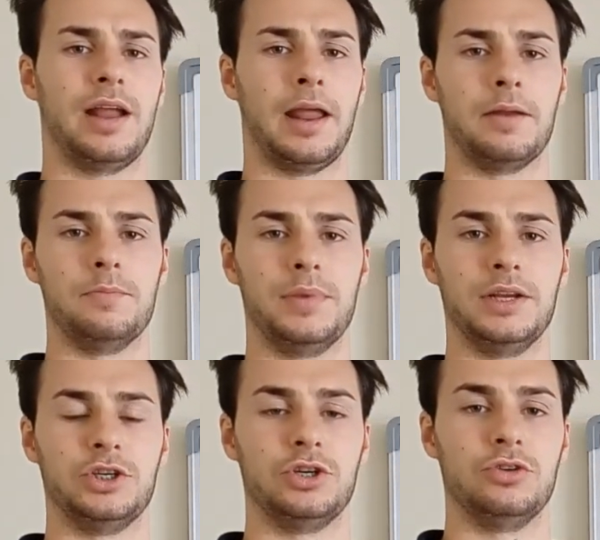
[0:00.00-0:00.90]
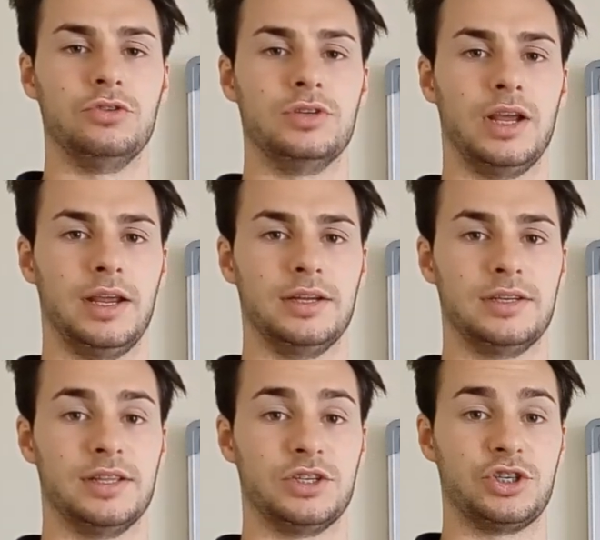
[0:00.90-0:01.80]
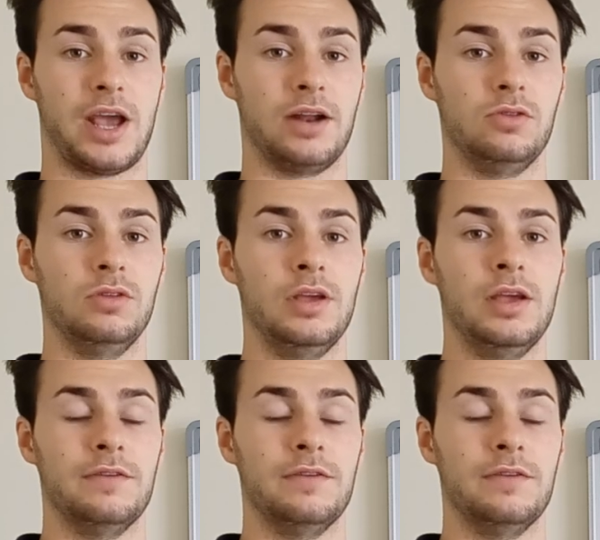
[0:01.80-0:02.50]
and be tuned to this channel